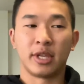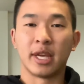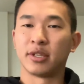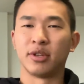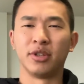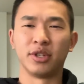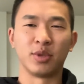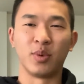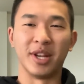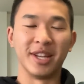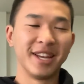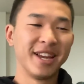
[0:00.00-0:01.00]
Yeah, so he'll just
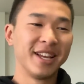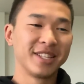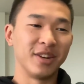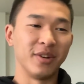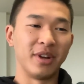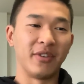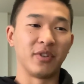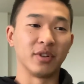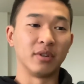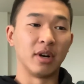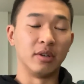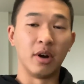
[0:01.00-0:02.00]
win. So if
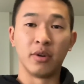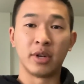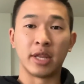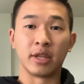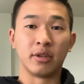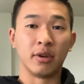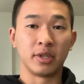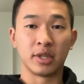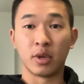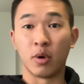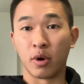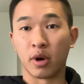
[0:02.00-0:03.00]
you're alone and the
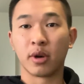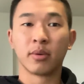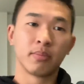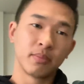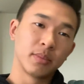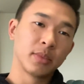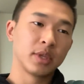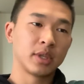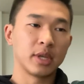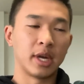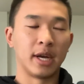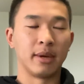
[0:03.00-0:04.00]
closest, or
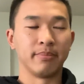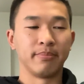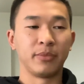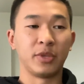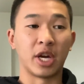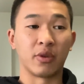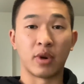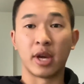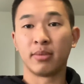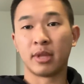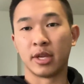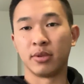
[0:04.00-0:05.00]
you got it
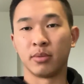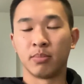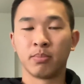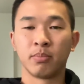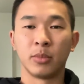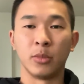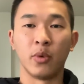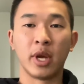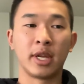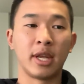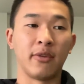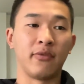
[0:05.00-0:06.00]
right, then you
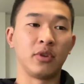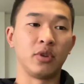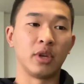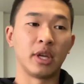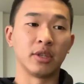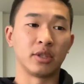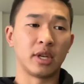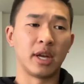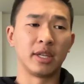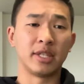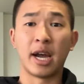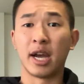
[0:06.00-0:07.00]
win. If it is
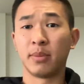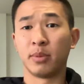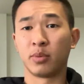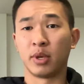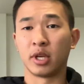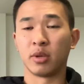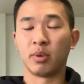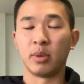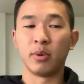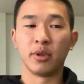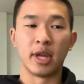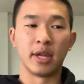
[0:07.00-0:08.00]
tied between other
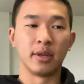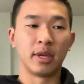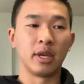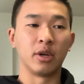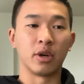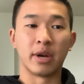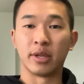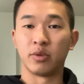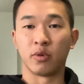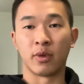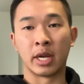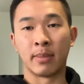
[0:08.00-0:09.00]
people, then it'll go down
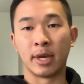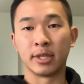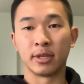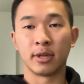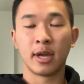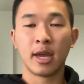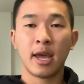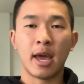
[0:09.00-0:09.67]
to a randomizer.